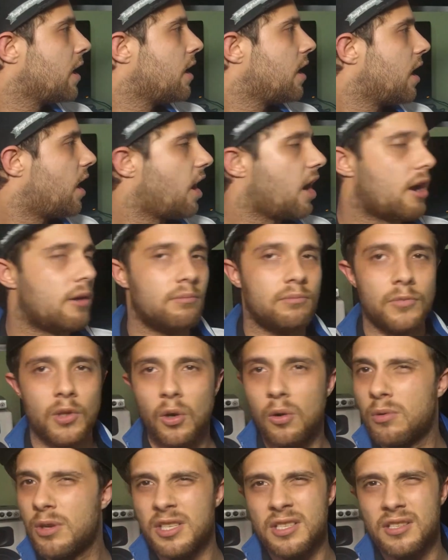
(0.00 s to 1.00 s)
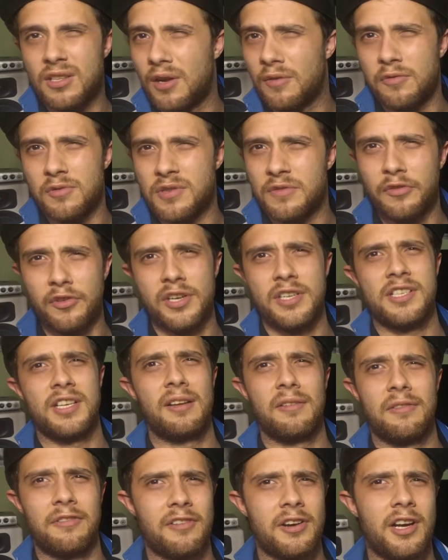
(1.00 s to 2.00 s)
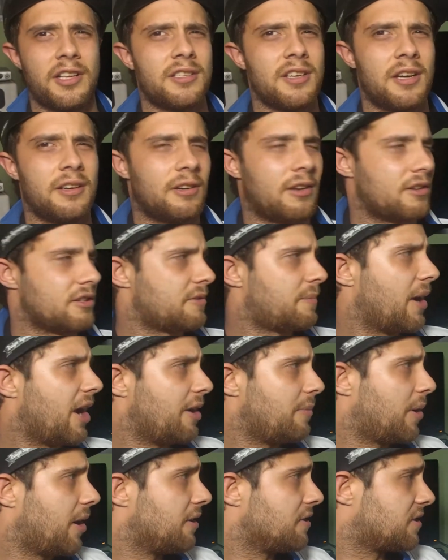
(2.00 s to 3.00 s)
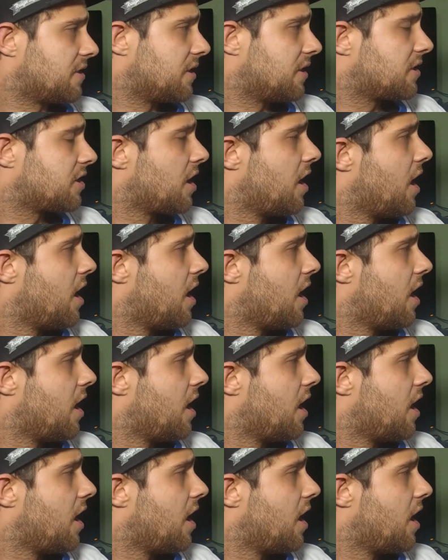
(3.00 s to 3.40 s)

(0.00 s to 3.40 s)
All this stuff was free delivery. I don't like to pay postage.